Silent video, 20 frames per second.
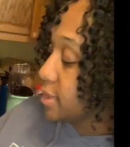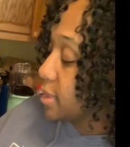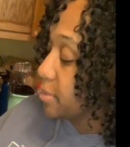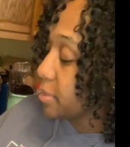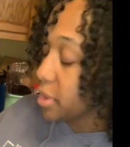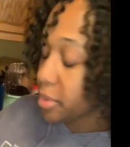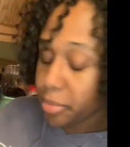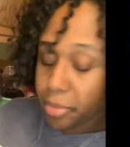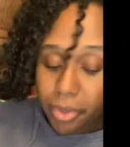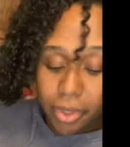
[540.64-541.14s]
I'm
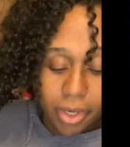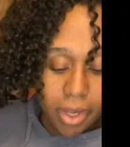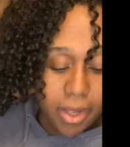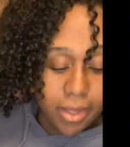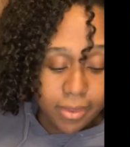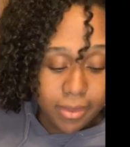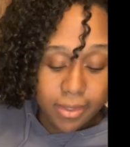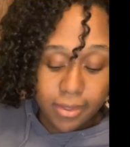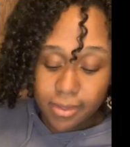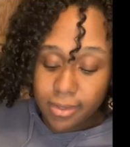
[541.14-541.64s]
gonna put
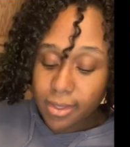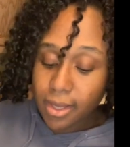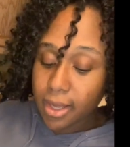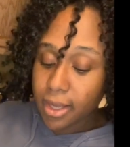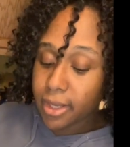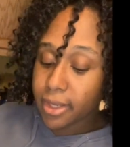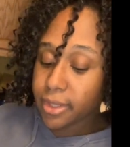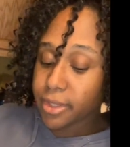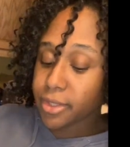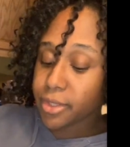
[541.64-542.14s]
on this
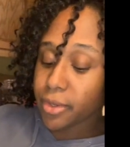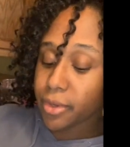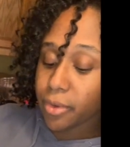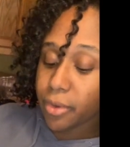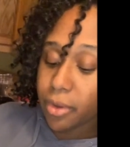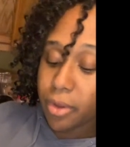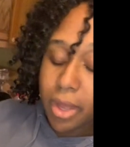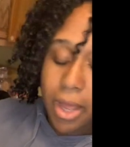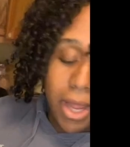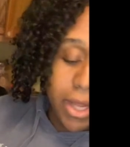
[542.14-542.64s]
side. So
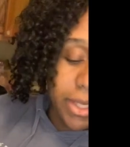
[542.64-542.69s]
I